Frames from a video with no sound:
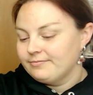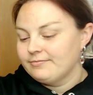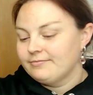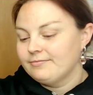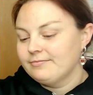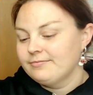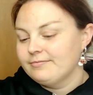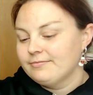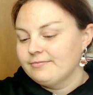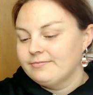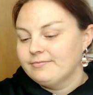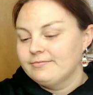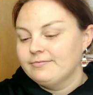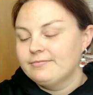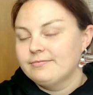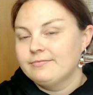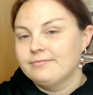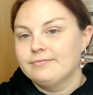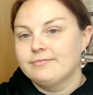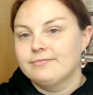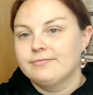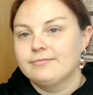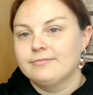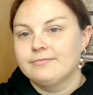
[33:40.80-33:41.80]

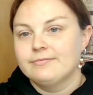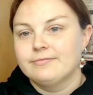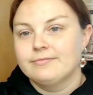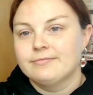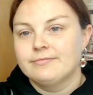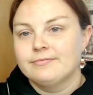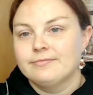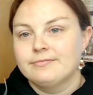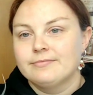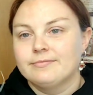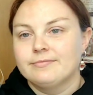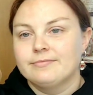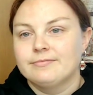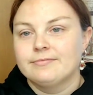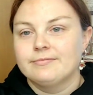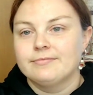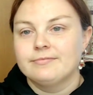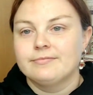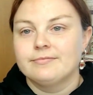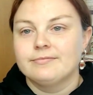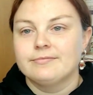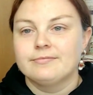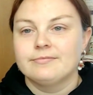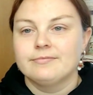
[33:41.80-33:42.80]

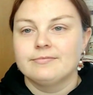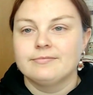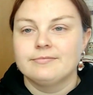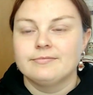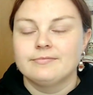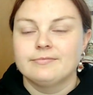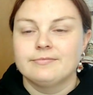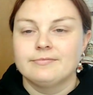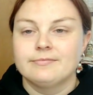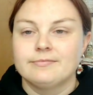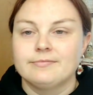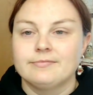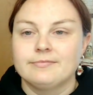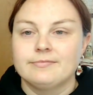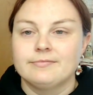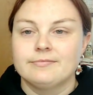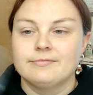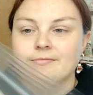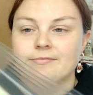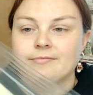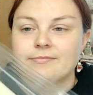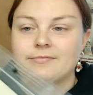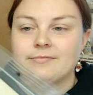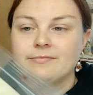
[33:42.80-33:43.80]

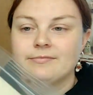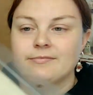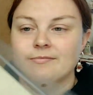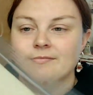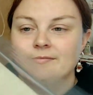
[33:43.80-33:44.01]
(silent)